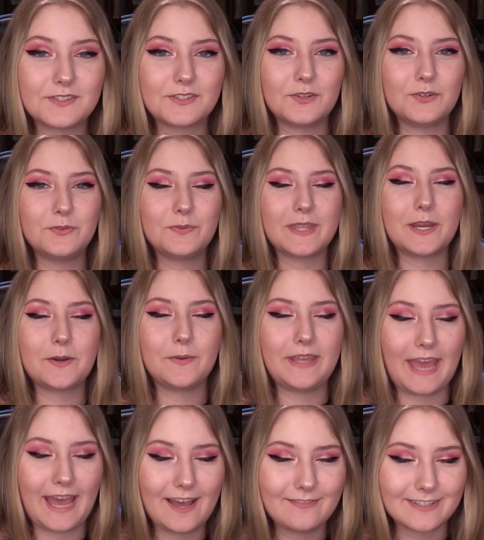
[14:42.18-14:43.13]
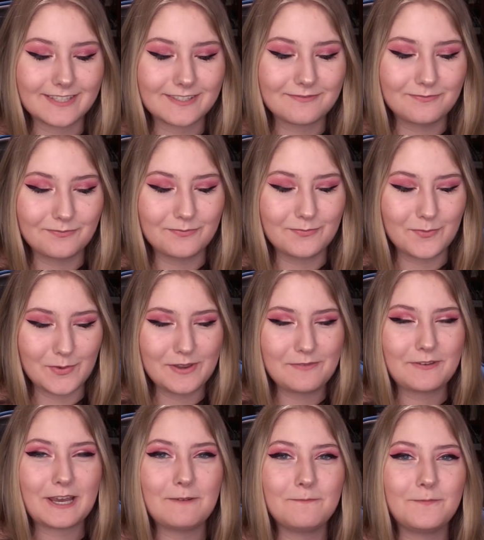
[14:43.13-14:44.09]
So there we have it.
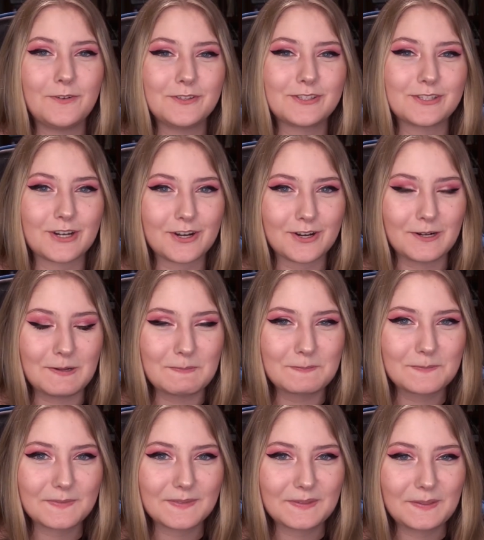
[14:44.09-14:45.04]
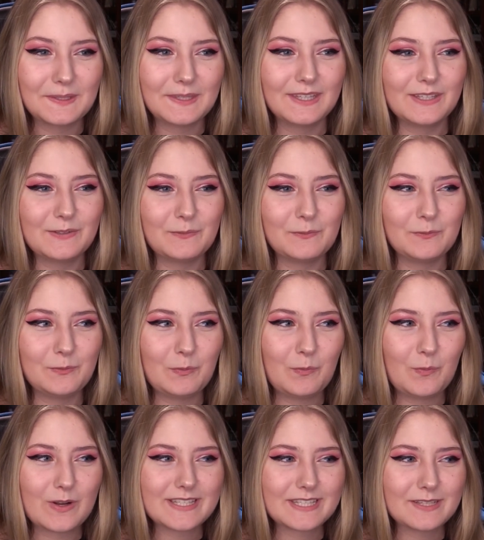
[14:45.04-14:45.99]
We've come full circle.
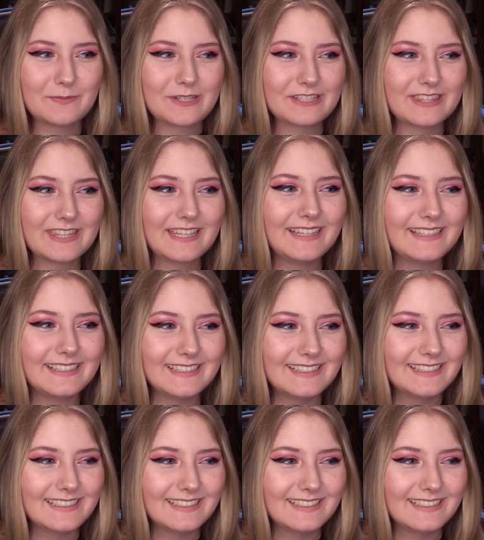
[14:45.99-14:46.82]
Was it worth it?